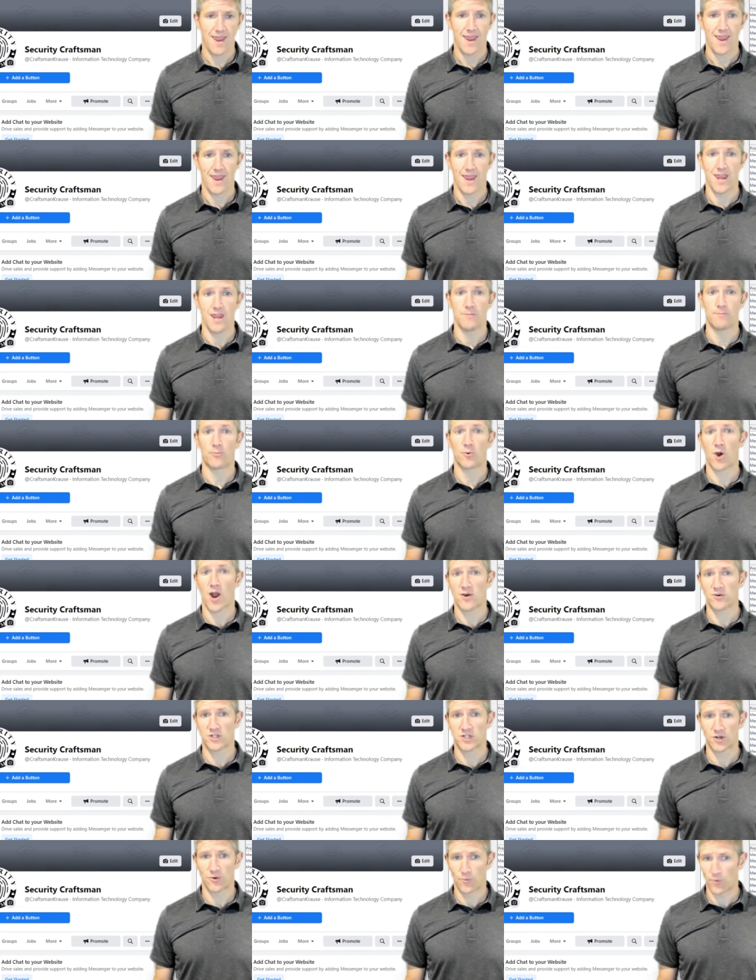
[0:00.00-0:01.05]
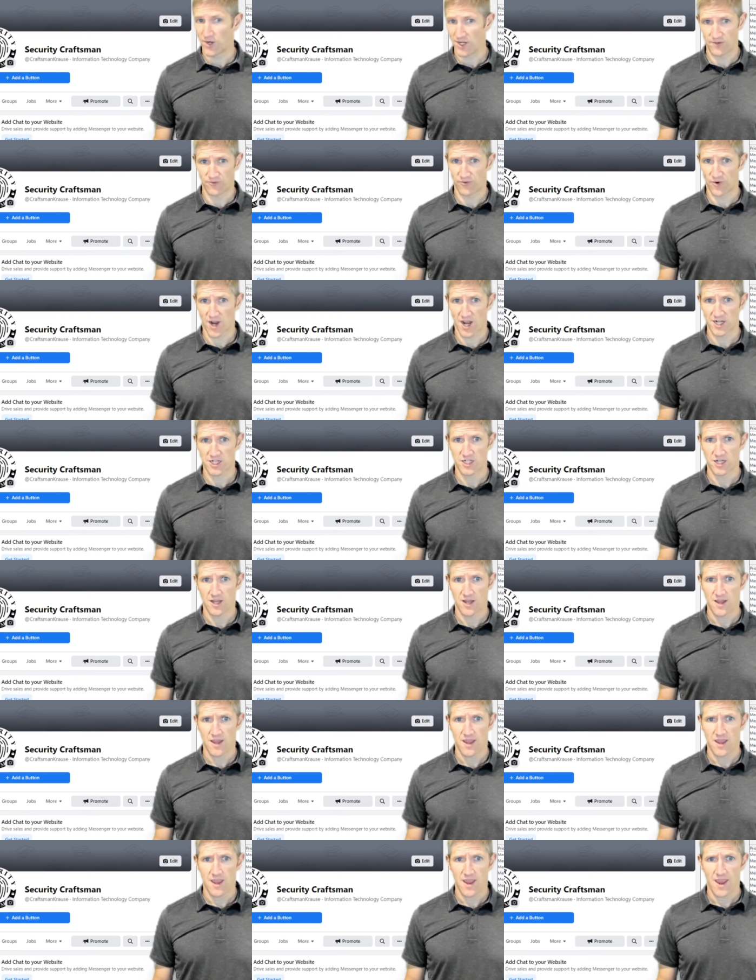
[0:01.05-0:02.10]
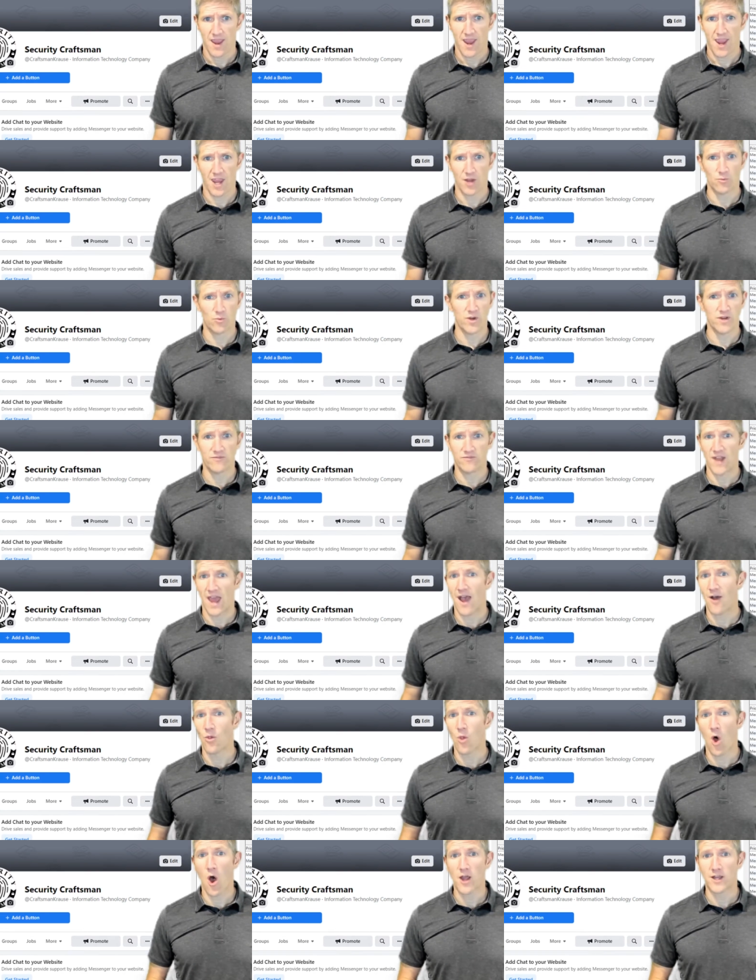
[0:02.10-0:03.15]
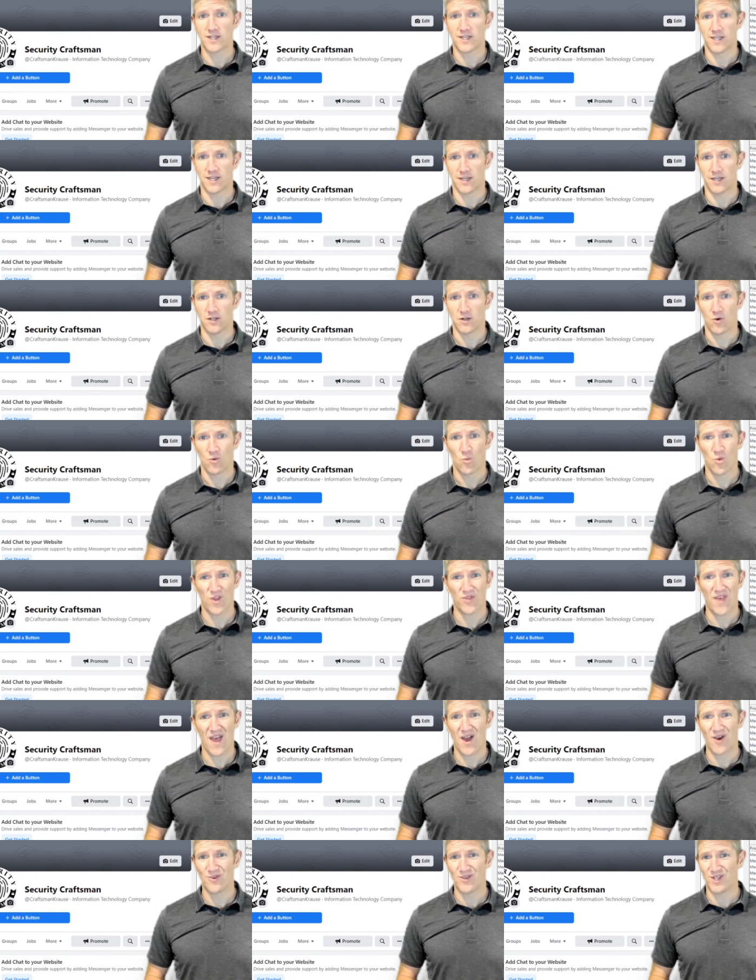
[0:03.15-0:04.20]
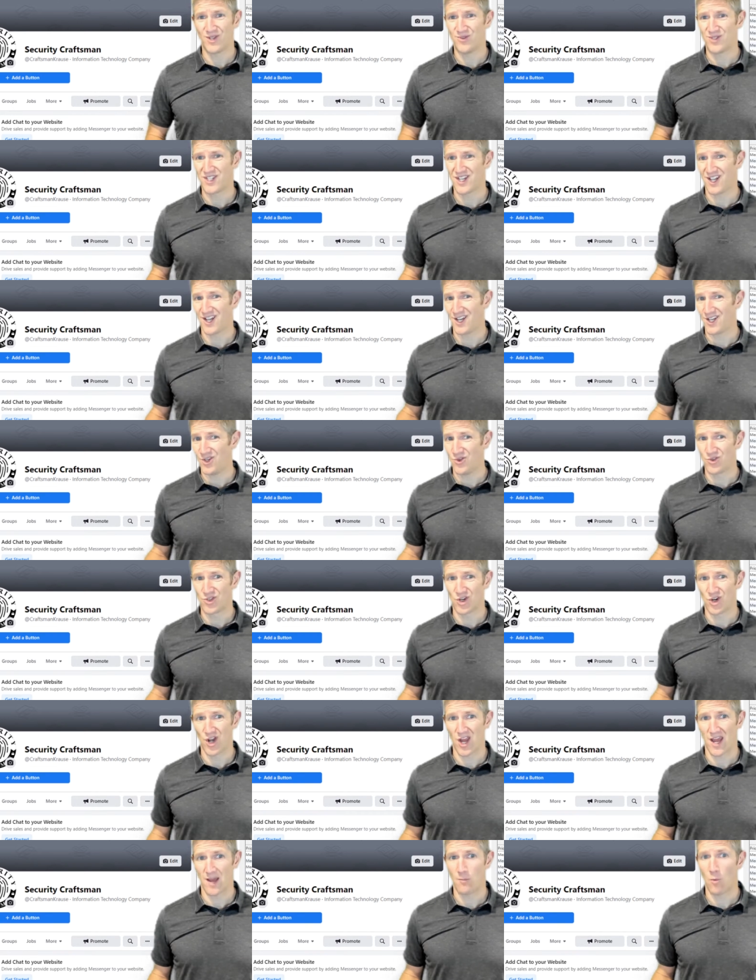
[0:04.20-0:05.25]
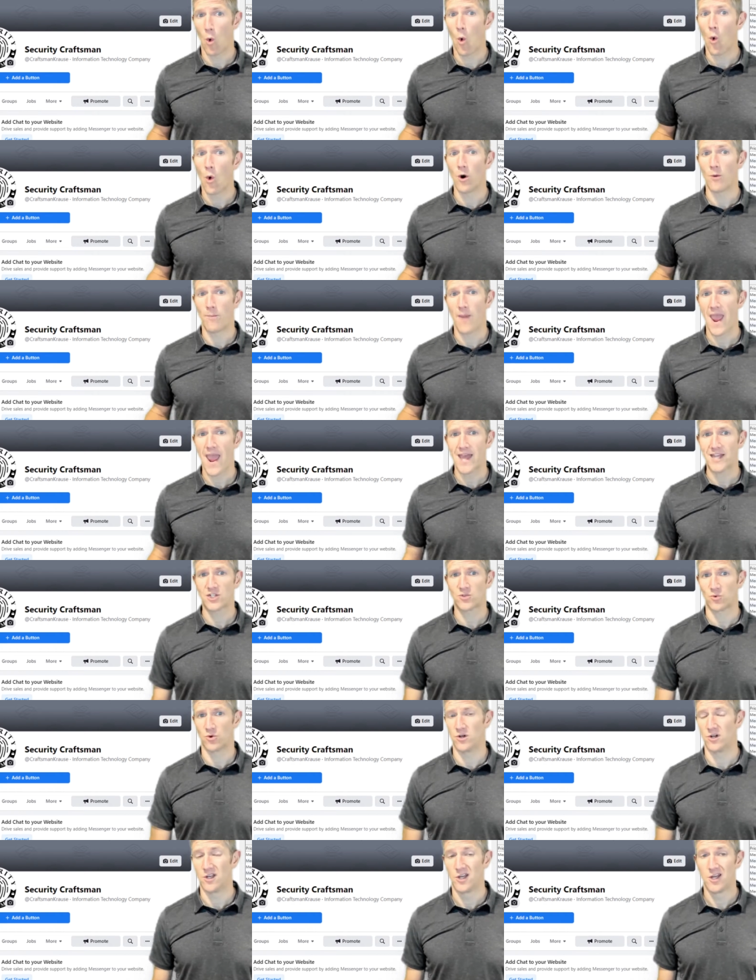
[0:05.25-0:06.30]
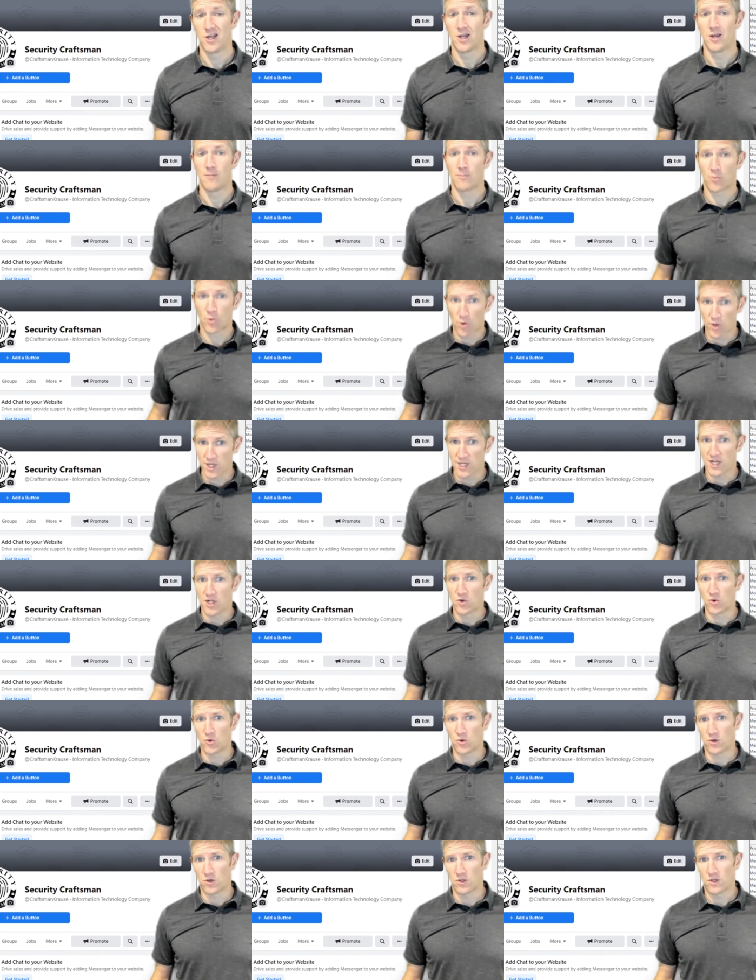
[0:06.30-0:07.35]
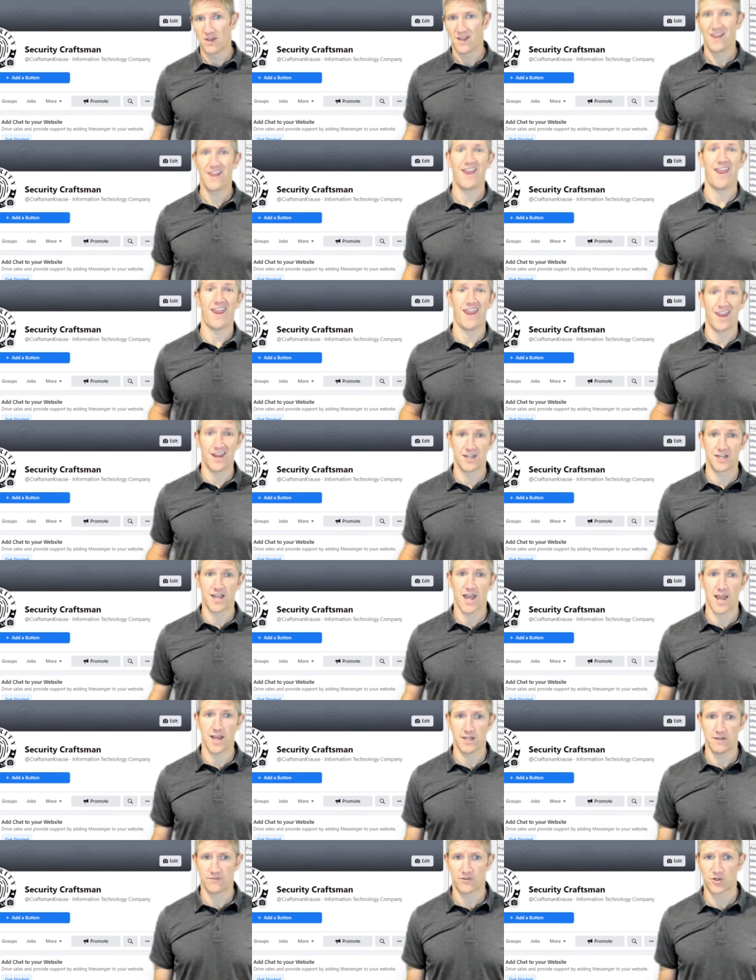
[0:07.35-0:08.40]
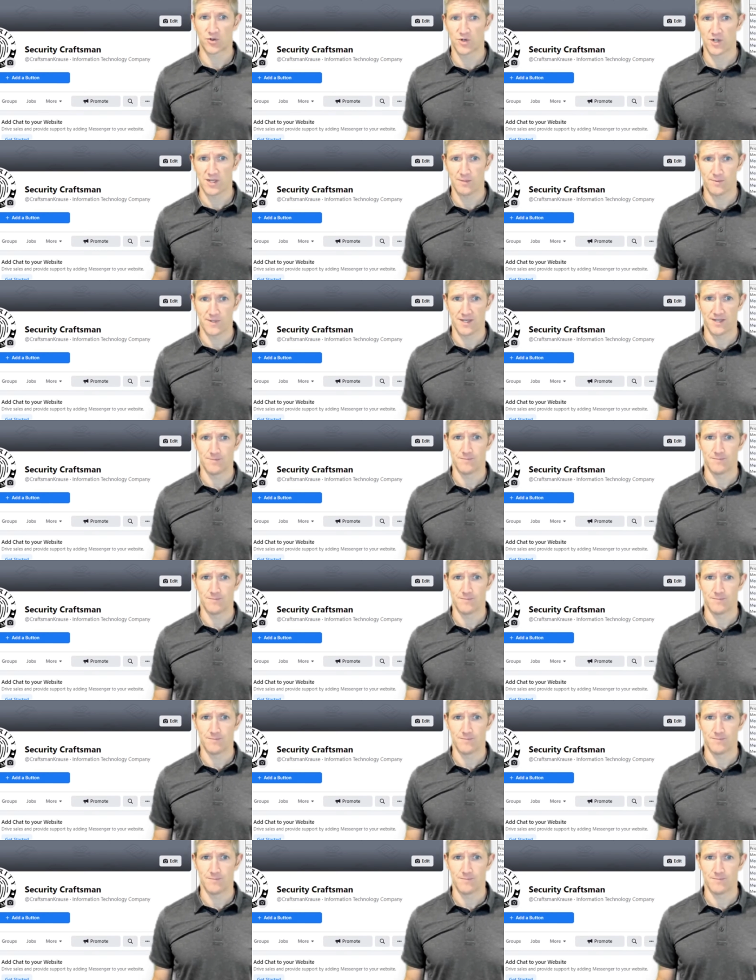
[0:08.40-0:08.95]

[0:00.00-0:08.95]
hit browser refresh, and we've now logged in without using a username or password. Pretty cool and kind of creepy.